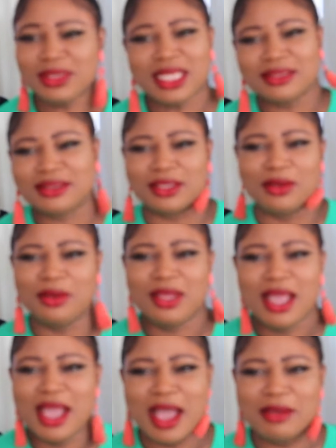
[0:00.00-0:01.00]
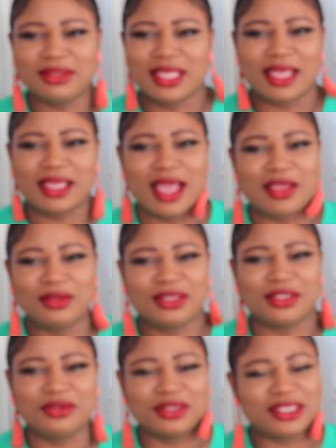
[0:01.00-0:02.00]
So I was like, are you
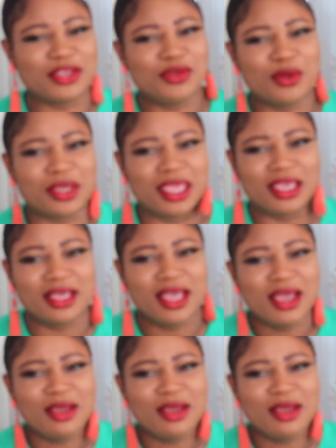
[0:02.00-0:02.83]
serious? Are you okay?